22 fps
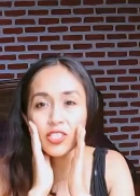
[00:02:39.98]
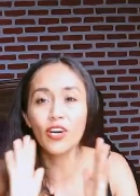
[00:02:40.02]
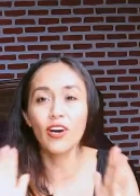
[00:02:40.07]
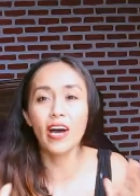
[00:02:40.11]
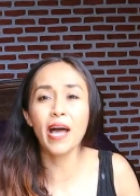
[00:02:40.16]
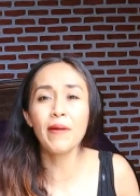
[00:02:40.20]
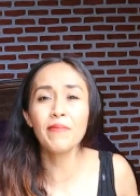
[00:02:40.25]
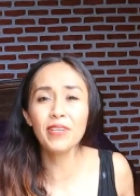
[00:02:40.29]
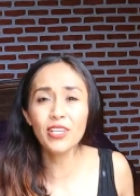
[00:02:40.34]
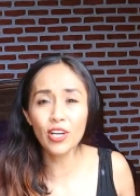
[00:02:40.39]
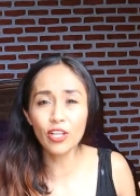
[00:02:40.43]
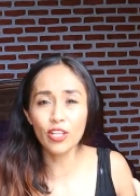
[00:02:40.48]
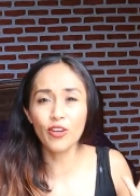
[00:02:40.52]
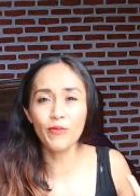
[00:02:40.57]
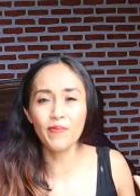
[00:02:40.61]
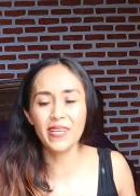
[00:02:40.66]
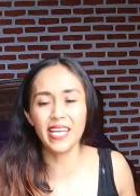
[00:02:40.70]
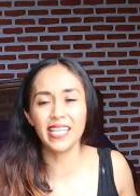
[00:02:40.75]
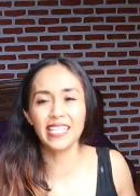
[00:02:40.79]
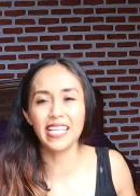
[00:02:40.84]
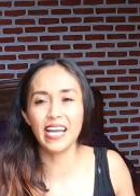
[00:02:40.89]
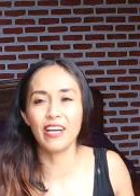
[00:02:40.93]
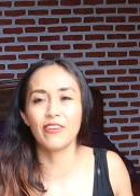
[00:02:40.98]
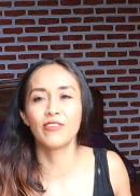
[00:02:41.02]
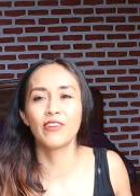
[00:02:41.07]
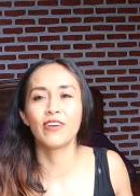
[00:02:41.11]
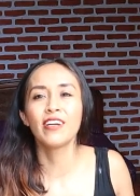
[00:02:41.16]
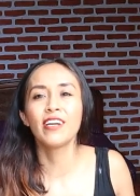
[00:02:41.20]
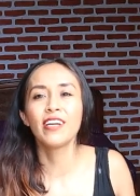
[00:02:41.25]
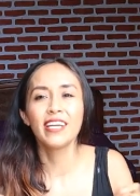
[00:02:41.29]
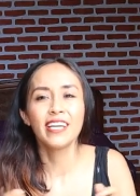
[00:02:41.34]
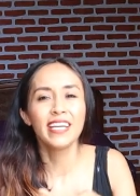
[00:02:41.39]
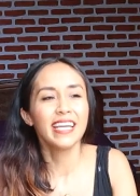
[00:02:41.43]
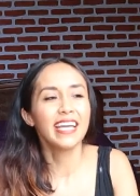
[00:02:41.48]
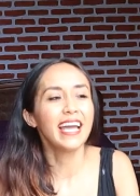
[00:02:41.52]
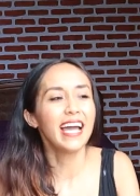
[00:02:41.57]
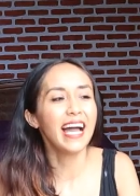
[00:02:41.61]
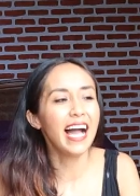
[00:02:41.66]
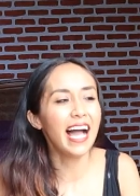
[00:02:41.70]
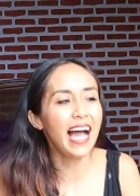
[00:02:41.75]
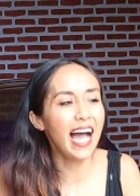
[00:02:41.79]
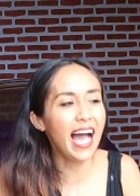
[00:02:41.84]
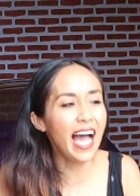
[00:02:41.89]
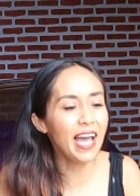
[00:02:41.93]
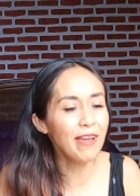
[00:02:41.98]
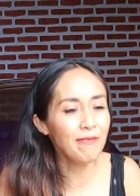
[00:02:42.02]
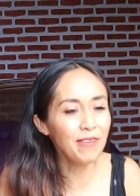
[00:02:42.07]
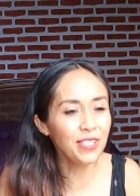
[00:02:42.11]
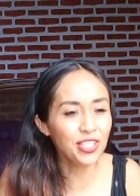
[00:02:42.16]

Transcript: So I'm in Colombia now. I've